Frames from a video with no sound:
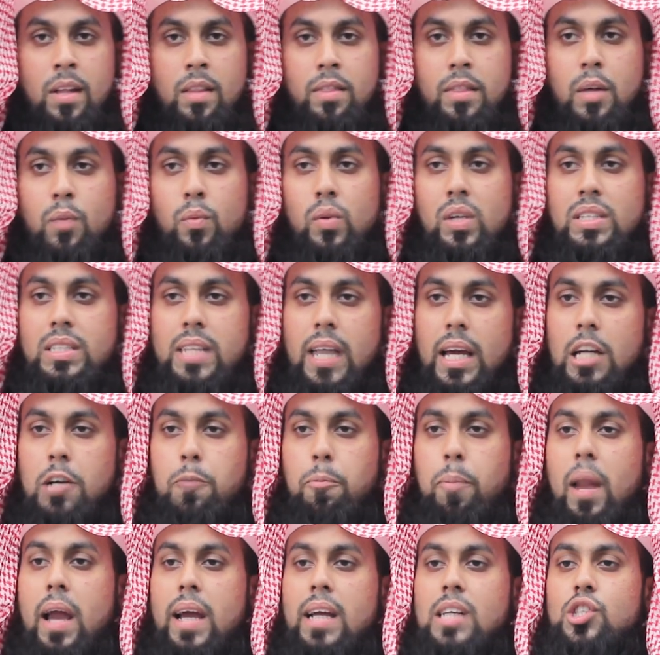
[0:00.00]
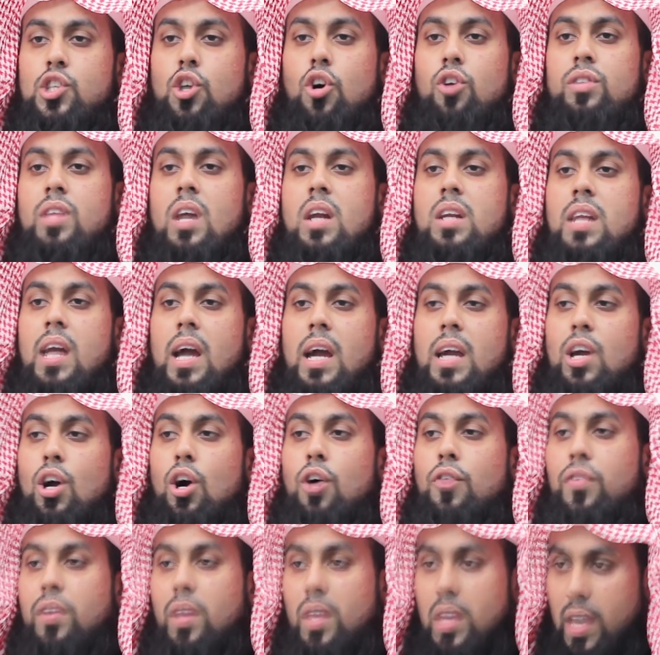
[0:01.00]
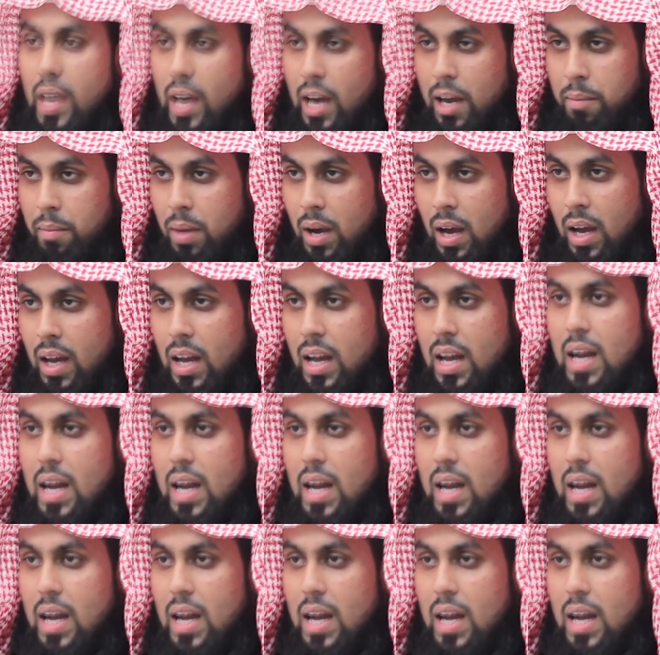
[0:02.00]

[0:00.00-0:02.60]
that will take place on the day of Qiyamah.